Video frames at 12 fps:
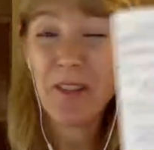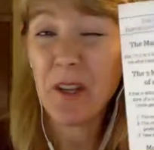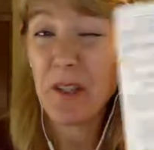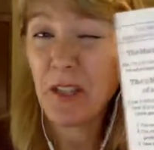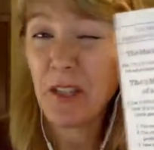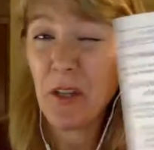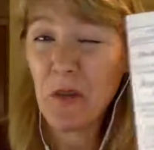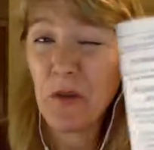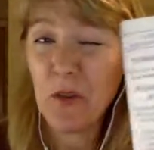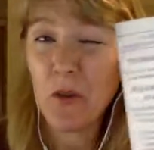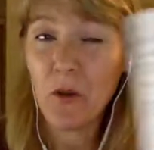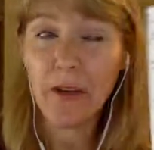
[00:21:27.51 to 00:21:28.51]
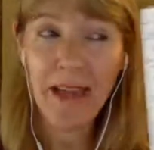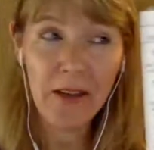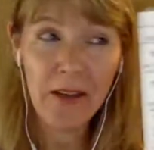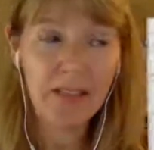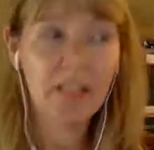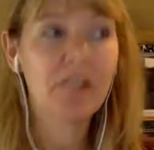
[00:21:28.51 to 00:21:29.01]
to cue you on how to
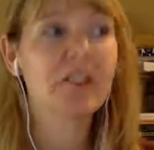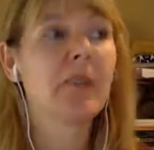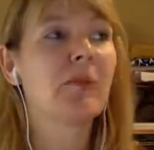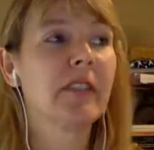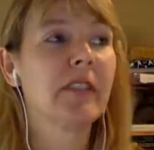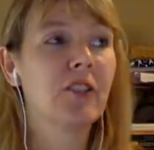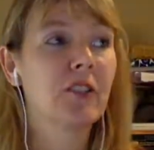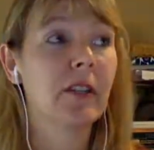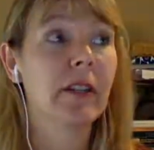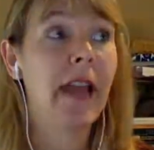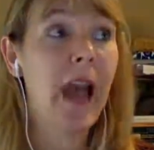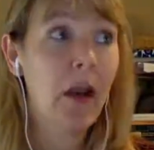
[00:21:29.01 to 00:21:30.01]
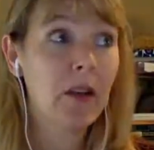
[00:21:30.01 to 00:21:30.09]
teach summarization and how to